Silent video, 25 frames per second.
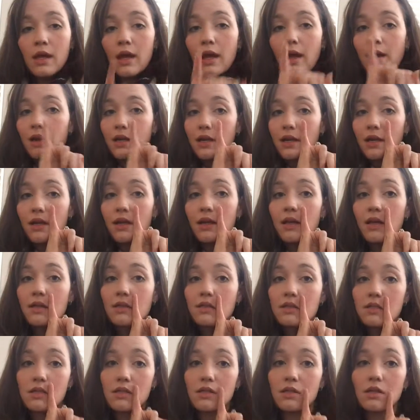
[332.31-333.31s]
and it
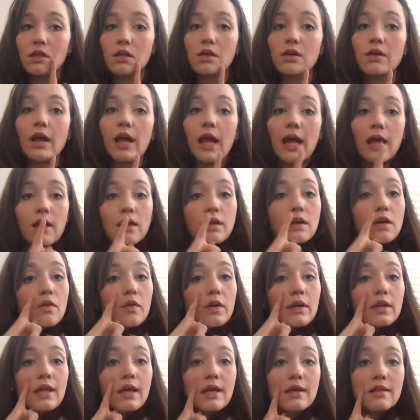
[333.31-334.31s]
is your hand
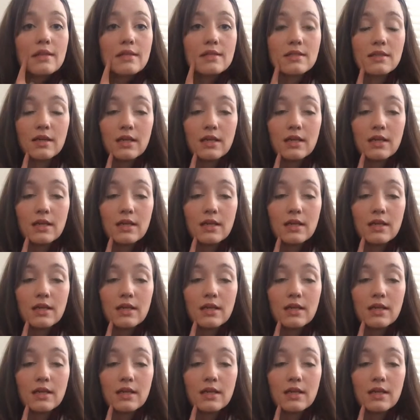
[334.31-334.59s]
going like this